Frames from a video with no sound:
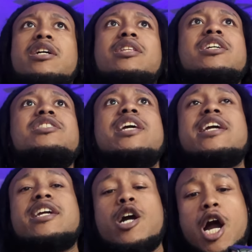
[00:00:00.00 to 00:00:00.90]
This
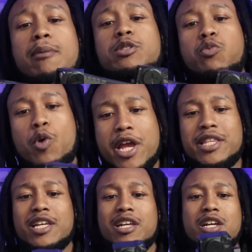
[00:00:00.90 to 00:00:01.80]
thing comes
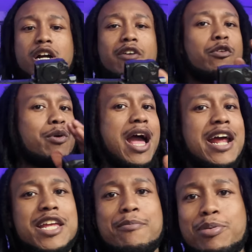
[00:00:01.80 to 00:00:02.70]
with a
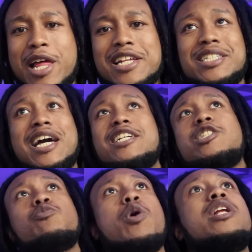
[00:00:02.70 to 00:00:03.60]
variety of plates. Now, this
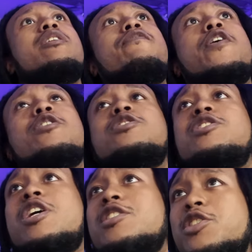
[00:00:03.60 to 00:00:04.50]
is one of the
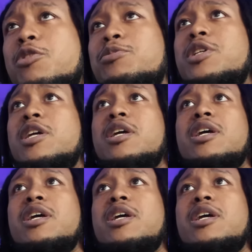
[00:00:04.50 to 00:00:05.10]
first systems